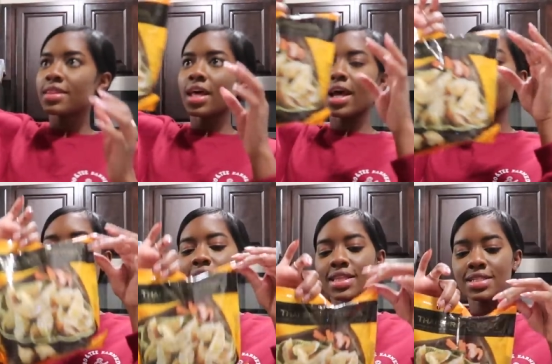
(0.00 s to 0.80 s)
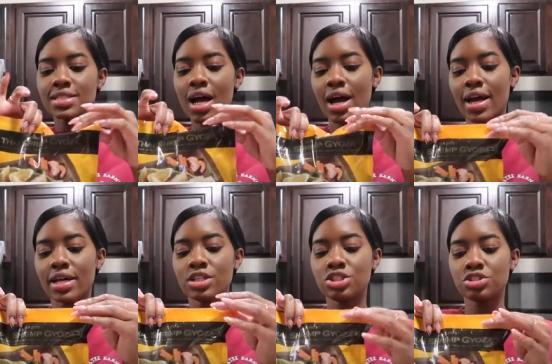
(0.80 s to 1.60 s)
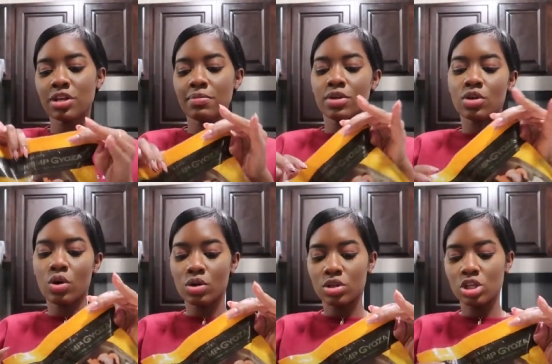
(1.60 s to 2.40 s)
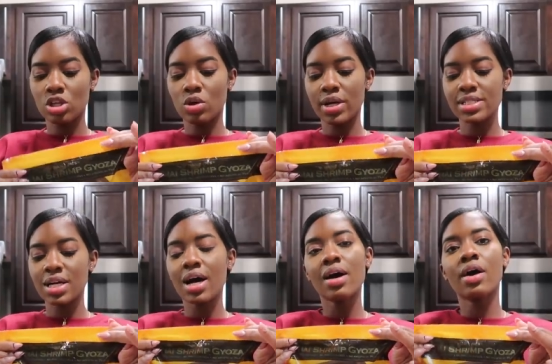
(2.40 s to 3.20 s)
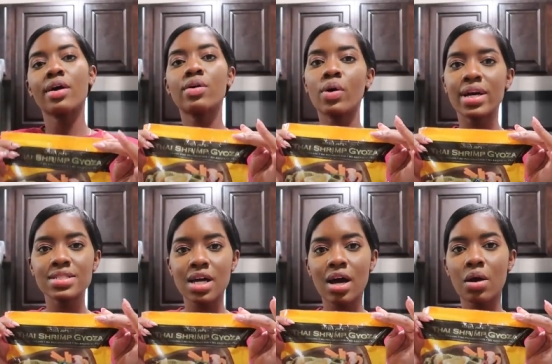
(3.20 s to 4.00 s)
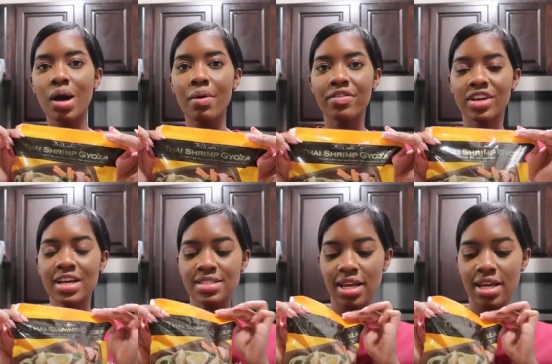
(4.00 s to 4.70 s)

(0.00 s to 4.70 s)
Then I got this Thai shrimp gyoza, or gyoza, however you guys